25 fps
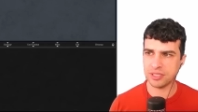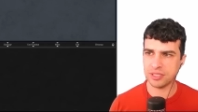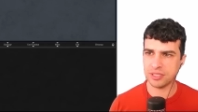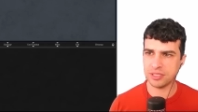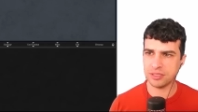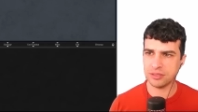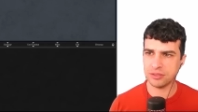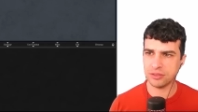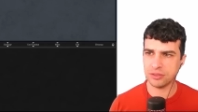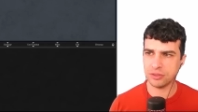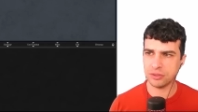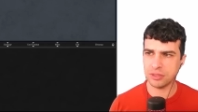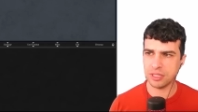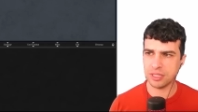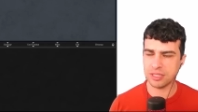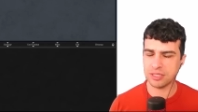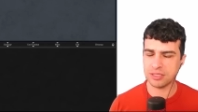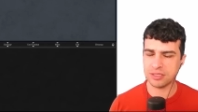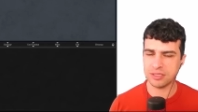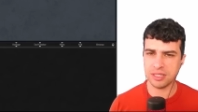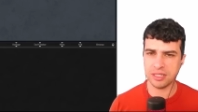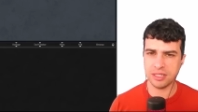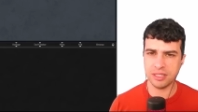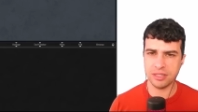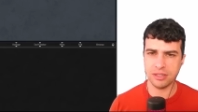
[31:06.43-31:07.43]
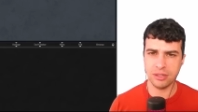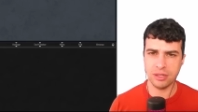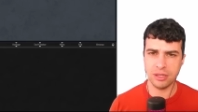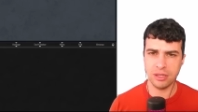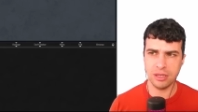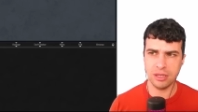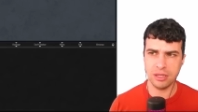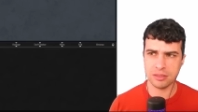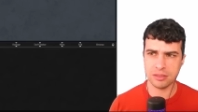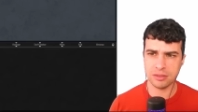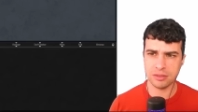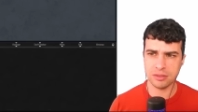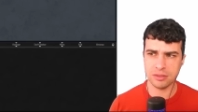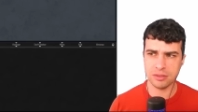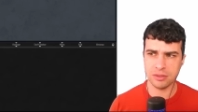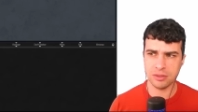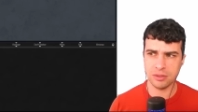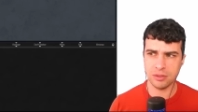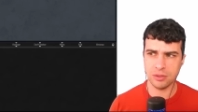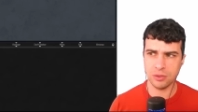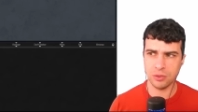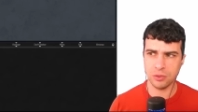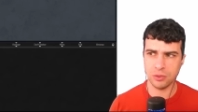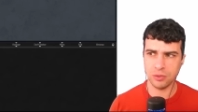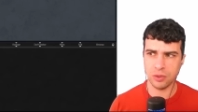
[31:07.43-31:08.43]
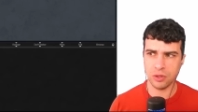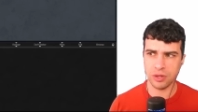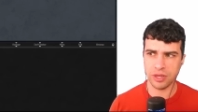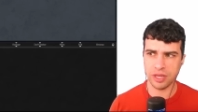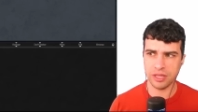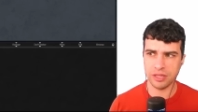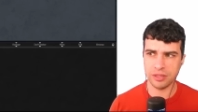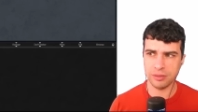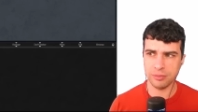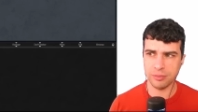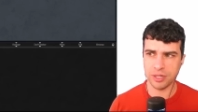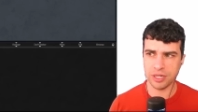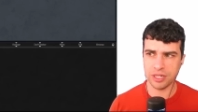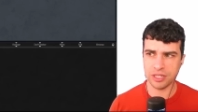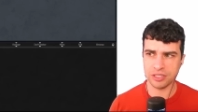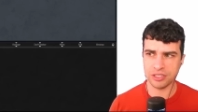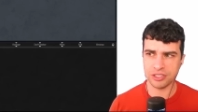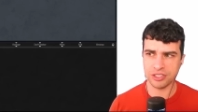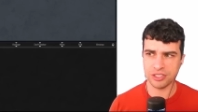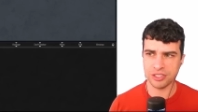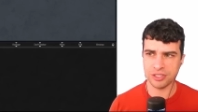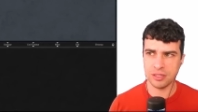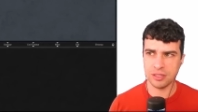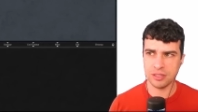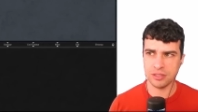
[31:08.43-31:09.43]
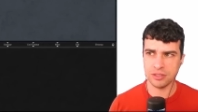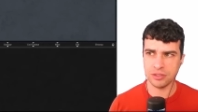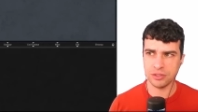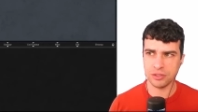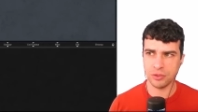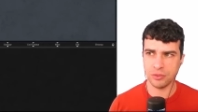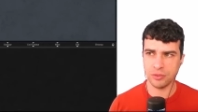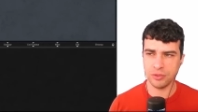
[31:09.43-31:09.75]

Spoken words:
in exile. Oh, okay, March. So